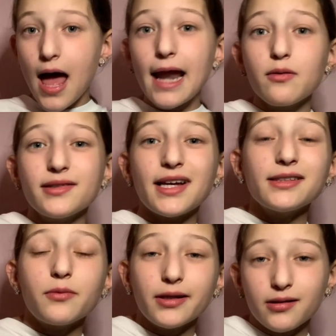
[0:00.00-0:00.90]
Anyways,
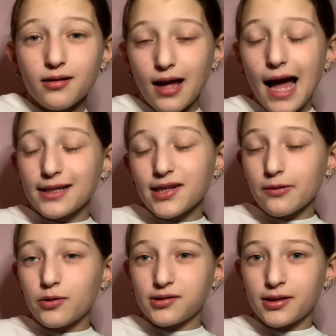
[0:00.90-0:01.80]
as
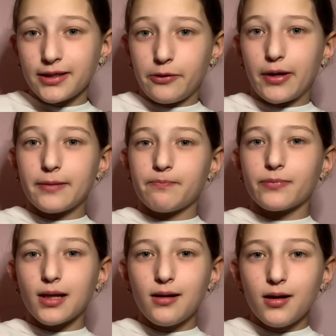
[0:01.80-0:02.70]
I was continuing.
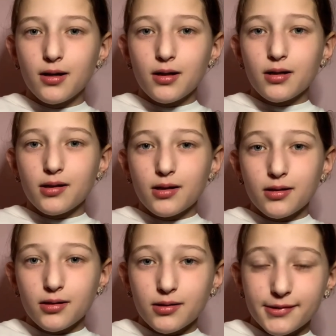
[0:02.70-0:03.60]

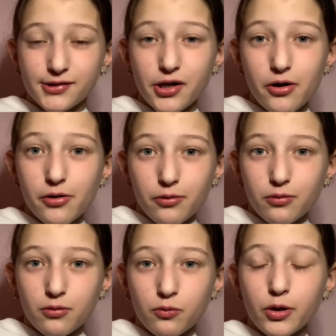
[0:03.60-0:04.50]

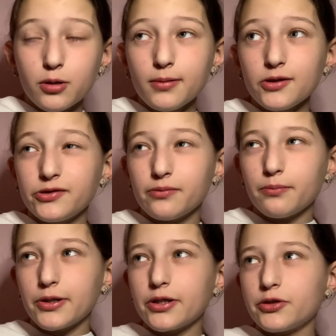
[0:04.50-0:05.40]
So Wilbits
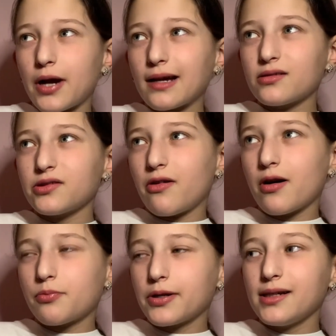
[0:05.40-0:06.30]
bearded dragons
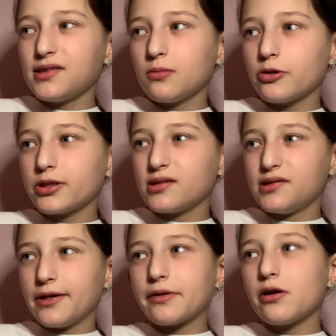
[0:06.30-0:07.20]
are pretty similar to
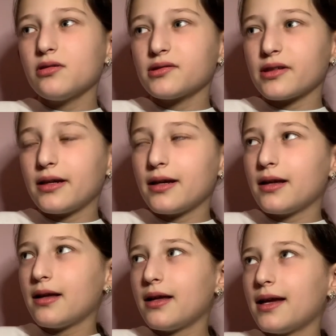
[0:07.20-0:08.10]
Zeros,
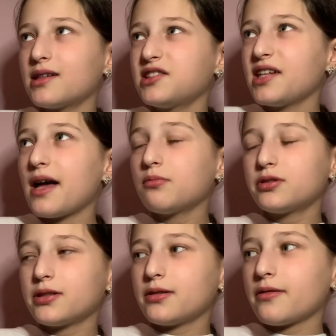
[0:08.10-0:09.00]

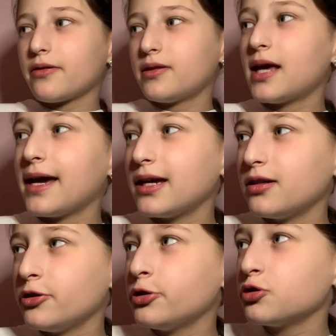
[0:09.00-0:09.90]
except they
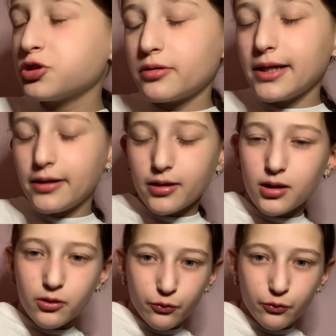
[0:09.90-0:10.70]
usually